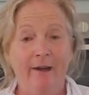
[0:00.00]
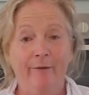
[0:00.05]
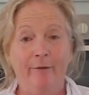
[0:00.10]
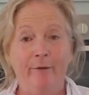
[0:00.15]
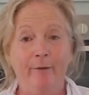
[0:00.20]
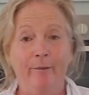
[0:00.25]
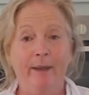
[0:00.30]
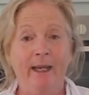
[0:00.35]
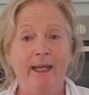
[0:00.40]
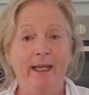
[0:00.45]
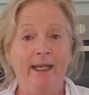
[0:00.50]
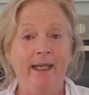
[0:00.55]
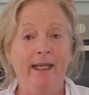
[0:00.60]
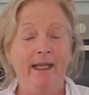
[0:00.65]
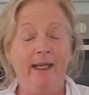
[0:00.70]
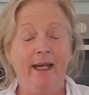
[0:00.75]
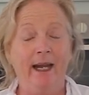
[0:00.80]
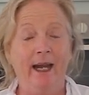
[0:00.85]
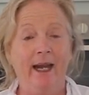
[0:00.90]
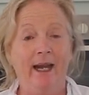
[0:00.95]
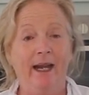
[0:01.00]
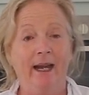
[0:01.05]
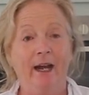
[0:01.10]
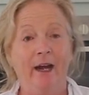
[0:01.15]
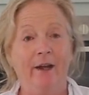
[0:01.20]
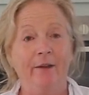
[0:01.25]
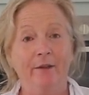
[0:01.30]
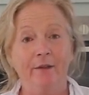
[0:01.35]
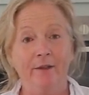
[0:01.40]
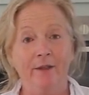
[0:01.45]
for many
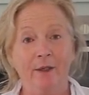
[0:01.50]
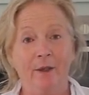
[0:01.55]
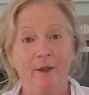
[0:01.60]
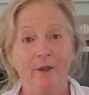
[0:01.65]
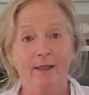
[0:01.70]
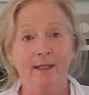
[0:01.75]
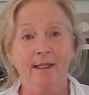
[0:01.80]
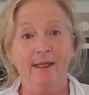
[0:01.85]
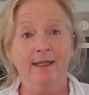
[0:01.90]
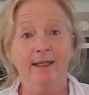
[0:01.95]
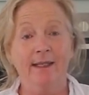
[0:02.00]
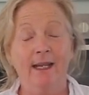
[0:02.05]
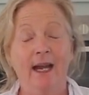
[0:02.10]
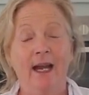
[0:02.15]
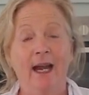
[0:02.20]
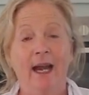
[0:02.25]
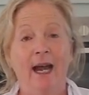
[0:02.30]
other sauces